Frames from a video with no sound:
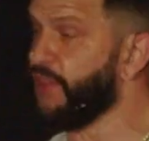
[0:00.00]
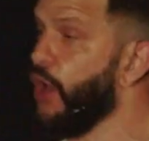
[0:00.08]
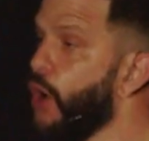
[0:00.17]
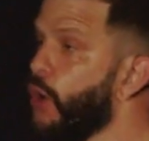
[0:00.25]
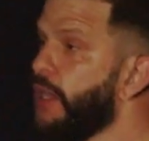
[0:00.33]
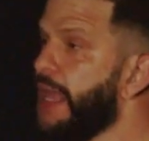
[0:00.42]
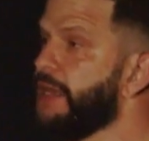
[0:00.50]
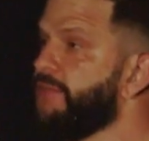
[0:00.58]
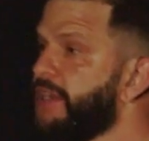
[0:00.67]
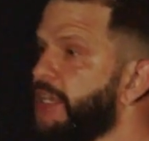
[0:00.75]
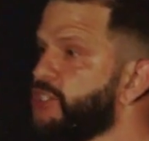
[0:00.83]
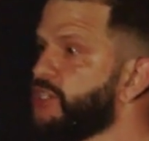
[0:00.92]
of the whole land
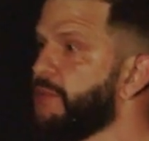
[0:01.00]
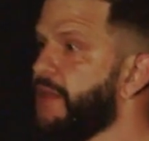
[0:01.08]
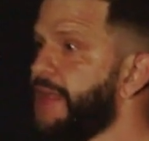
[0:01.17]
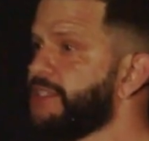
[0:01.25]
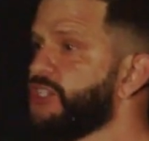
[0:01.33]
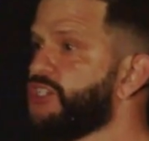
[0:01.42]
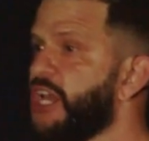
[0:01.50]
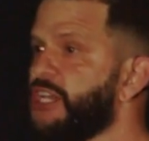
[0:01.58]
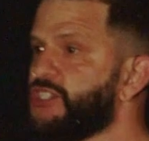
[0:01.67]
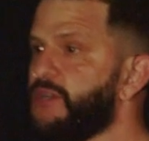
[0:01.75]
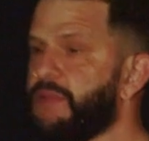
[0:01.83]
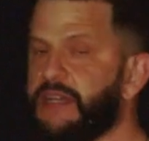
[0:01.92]
of Egypt. Now, that's a
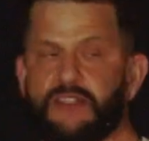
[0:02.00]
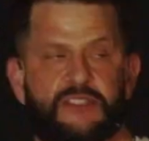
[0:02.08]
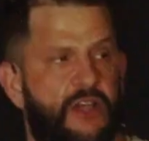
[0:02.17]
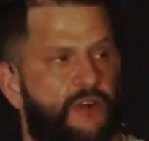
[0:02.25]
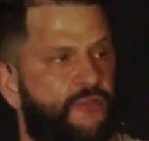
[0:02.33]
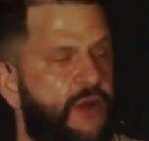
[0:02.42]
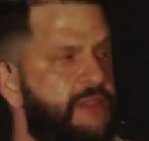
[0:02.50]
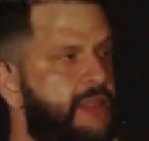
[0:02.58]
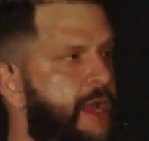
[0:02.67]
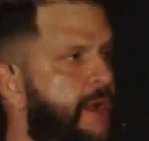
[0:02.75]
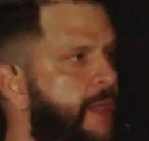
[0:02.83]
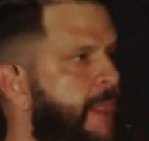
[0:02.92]
change up in itself, right
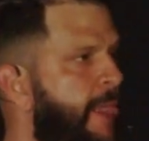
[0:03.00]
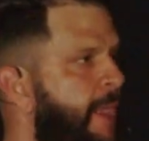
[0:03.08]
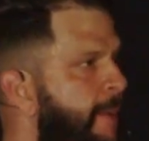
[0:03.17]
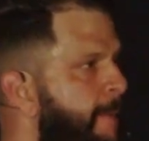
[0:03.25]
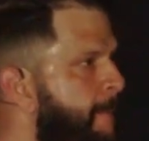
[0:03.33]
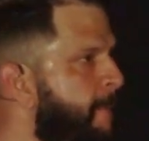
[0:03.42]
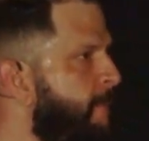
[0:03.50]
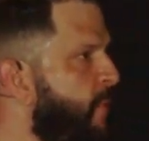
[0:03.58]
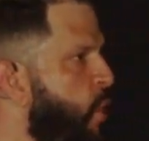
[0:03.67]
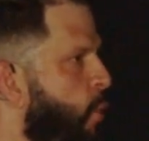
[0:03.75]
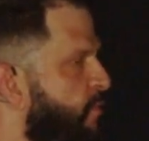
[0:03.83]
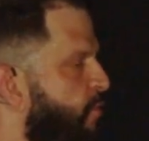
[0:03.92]
there.
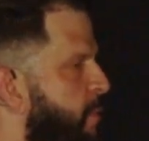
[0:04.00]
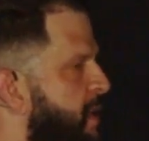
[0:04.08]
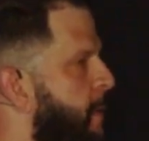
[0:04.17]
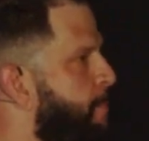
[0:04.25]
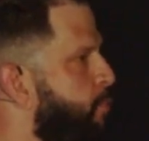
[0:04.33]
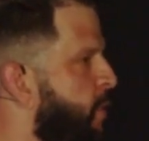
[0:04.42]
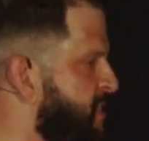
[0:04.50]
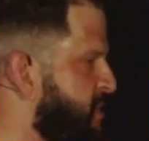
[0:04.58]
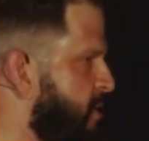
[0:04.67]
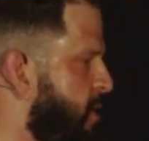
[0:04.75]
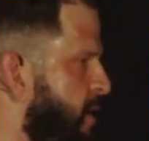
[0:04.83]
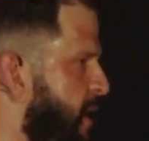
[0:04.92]
You went from being a
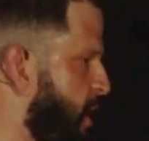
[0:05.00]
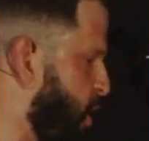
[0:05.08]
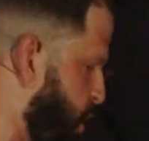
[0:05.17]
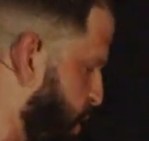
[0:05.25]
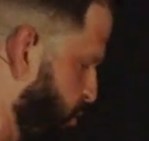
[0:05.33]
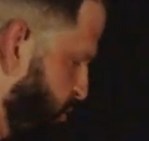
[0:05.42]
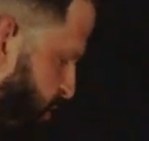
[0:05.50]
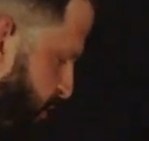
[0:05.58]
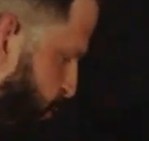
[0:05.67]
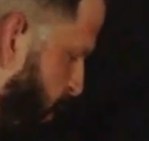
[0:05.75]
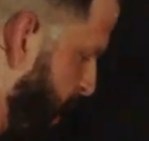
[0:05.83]
prisoner and accused of